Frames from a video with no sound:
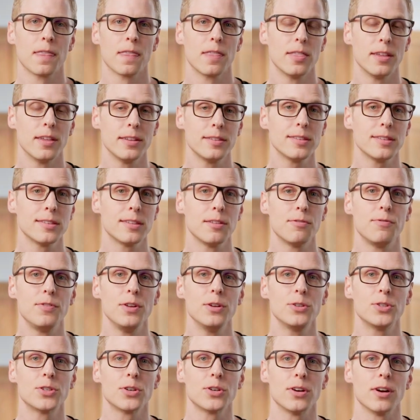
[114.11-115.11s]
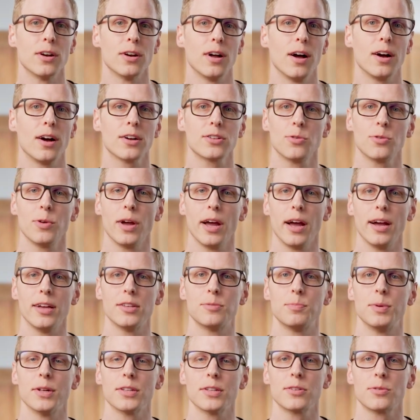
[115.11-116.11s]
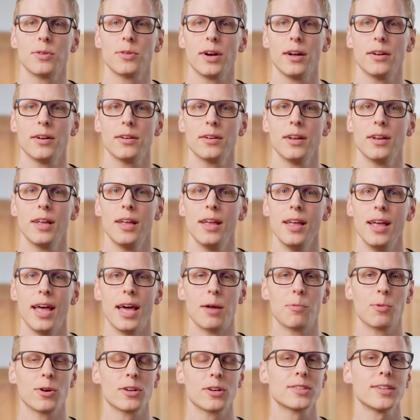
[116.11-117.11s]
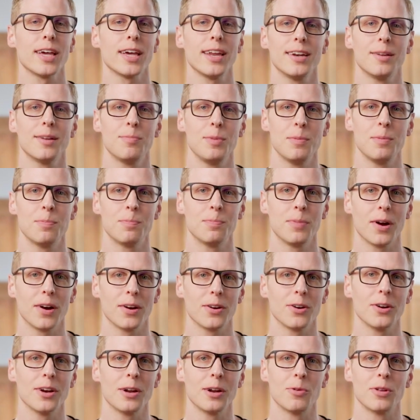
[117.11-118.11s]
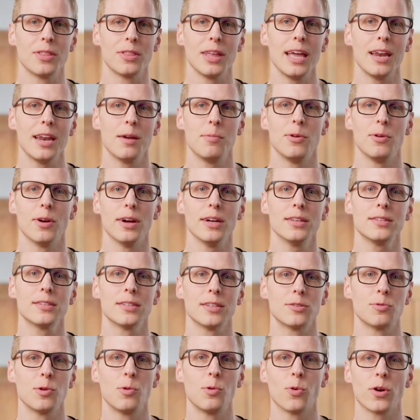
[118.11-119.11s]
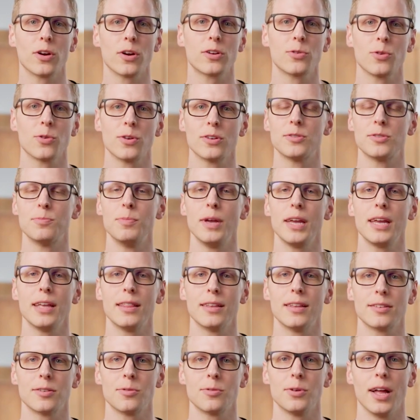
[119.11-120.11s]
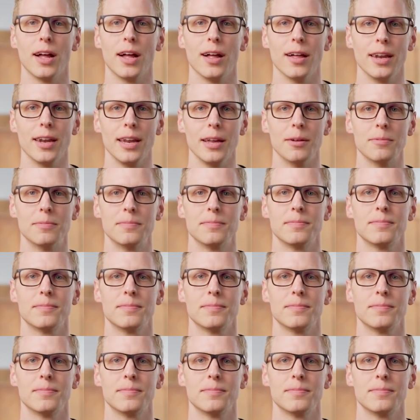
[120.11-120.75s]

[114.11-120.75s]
This is the future Octo AI is built around, and we're excited to be partnering with AWS as we work towards making this a reality.